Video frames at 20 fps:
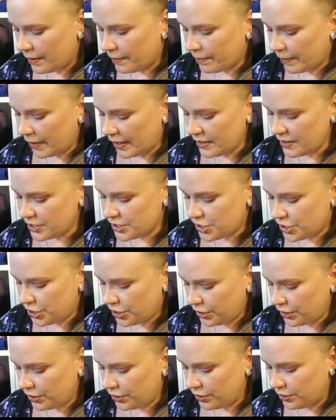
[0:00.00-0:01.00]
Month
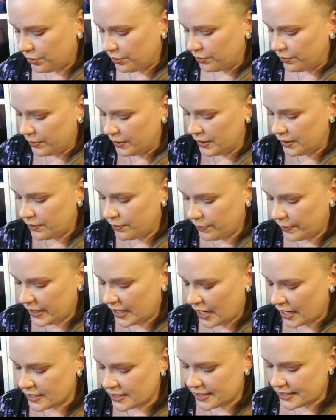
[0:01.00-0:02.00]
two, we
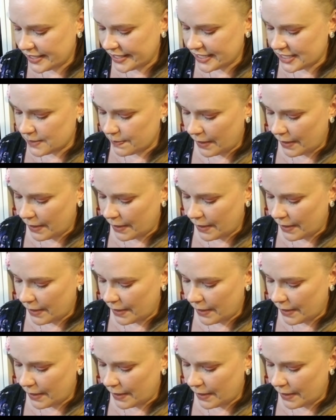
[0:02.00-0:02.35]
got 6